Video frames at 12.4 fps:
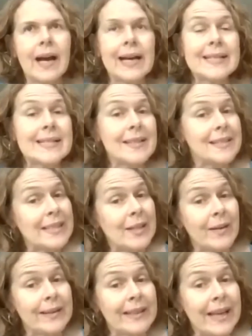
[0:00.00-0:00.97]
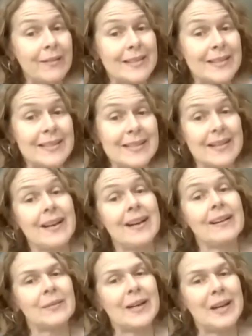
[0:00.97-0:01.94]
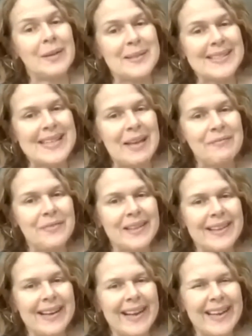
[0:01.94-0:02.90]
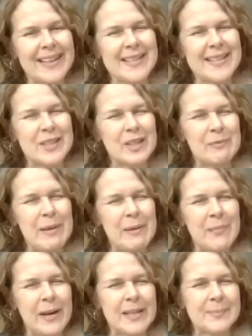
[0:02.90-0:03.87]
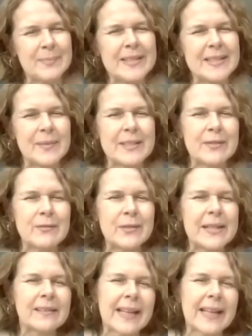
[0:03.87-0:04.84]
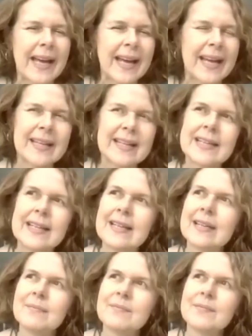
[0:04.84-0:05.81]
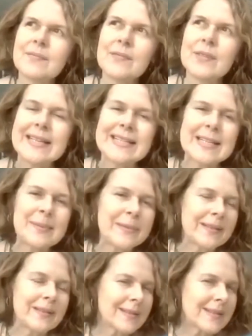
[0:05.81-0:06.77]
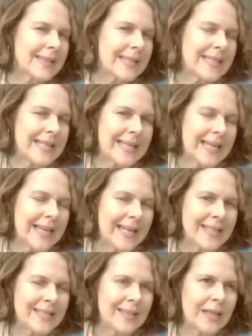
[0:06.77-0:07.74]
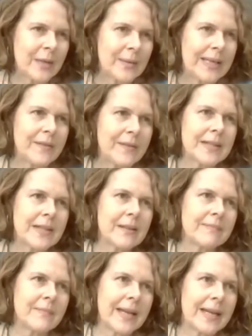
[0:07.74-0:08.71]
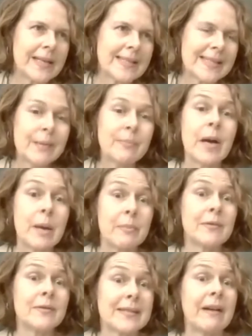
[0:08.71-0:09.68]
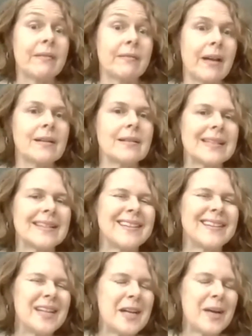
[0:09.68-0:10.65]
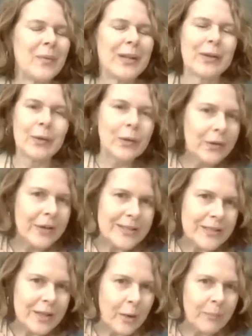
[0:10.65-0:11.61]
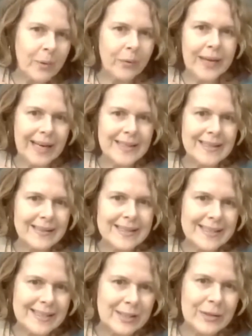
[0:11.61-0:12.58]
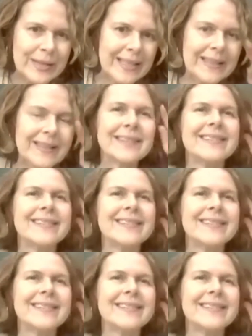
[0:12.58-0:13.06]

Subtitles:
I started going there as a child when I was 7, and I can just remember, I suppose I was a real kind of really typical city kid. You know, he lived in a suburb of South London with a corner shop on the end of the street.